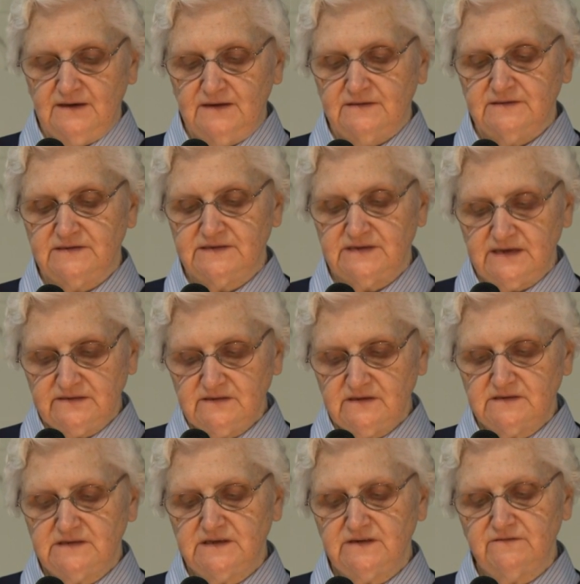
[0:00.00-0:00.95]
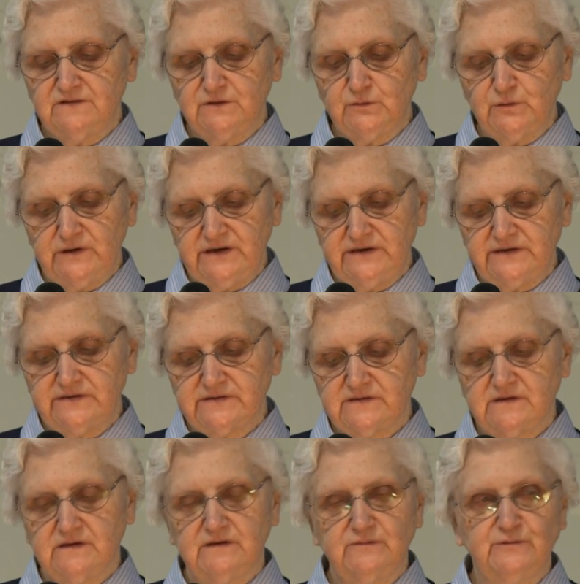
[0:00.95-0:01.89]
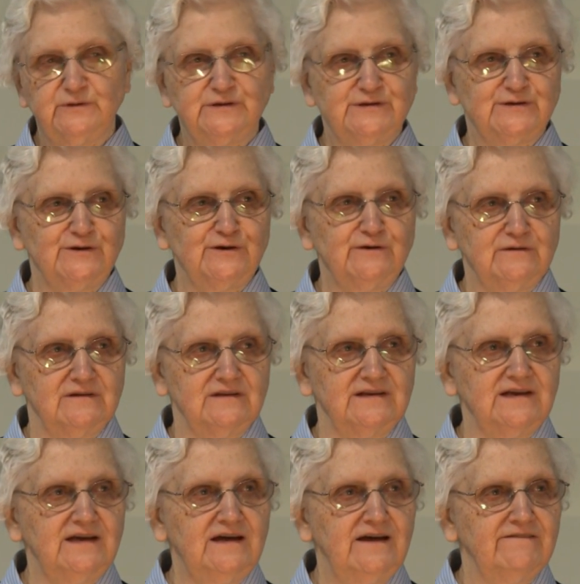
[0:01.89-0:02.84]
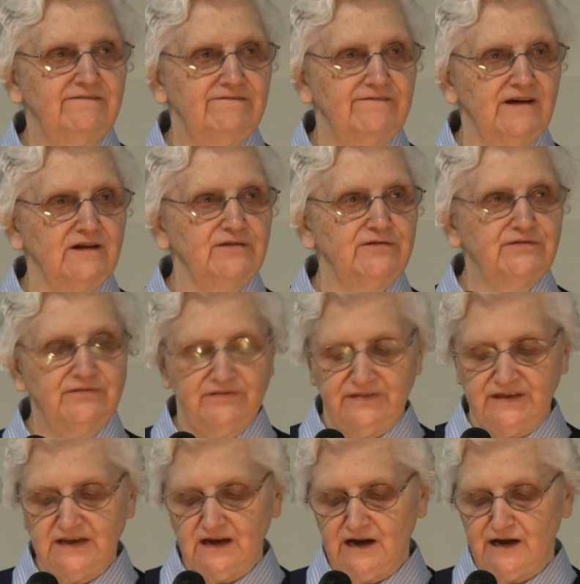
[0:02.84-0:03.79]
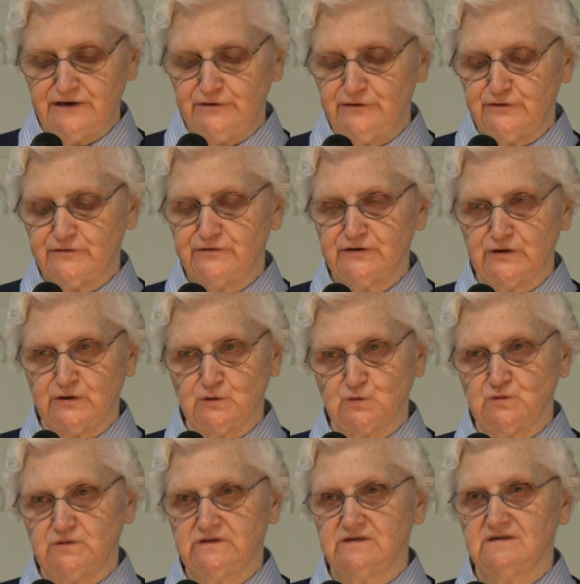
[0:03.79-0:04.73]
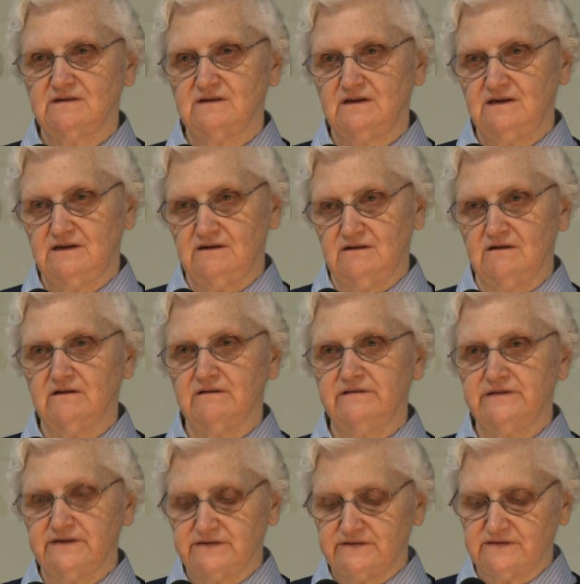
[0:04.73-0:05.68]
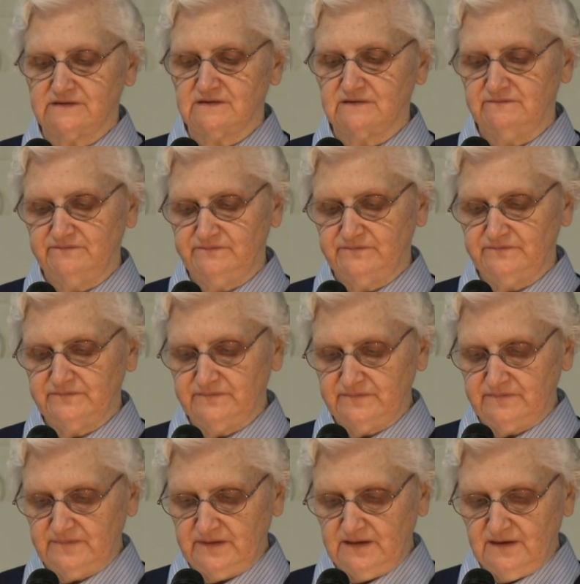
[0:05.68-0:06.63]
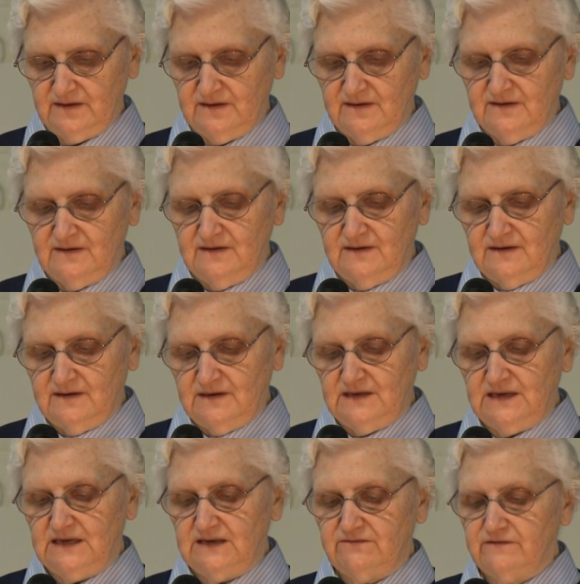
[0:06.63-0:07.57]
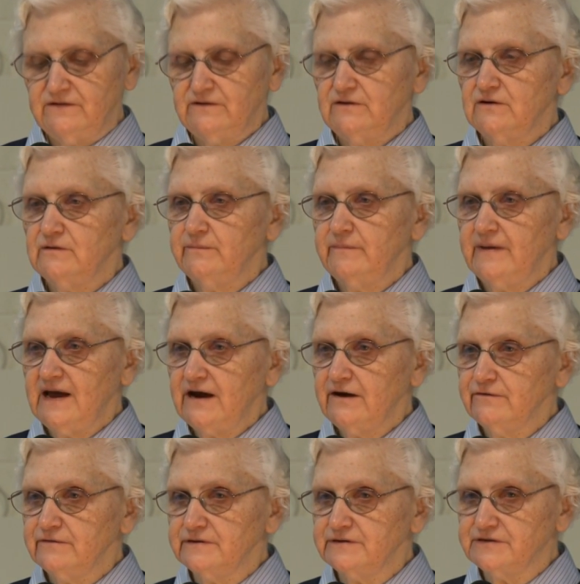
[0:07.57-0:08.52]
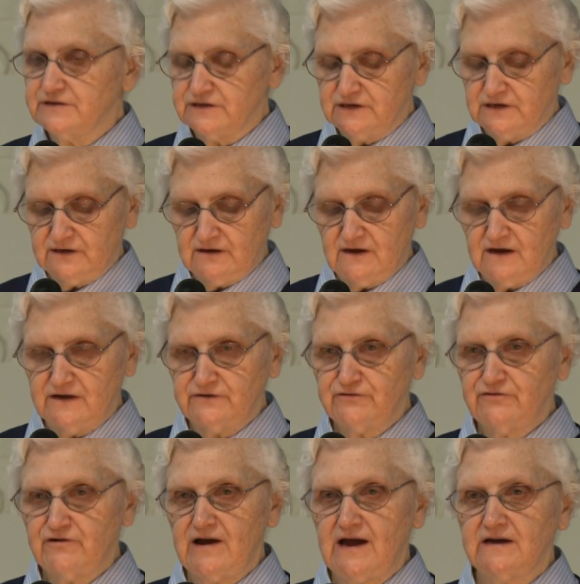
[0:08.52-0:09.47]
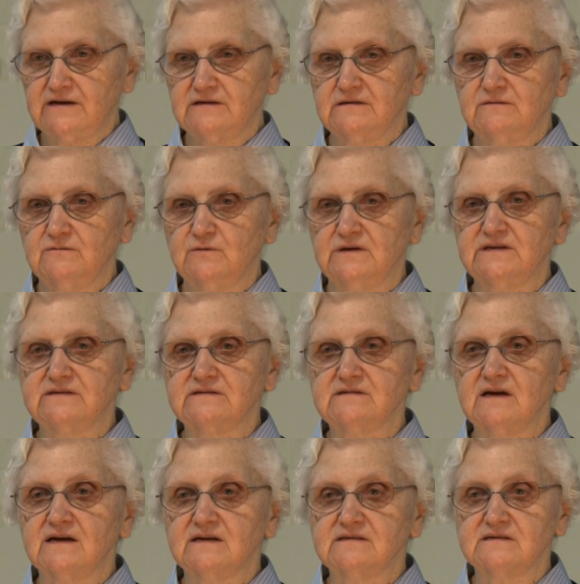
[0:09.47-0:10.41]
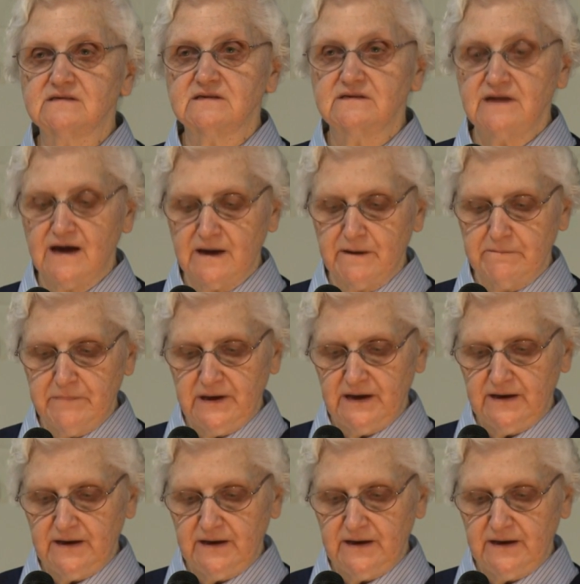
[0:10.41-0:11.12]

The sensitive Louise would certainly have felt the undertones in all this. Even her marriage contract was a snub.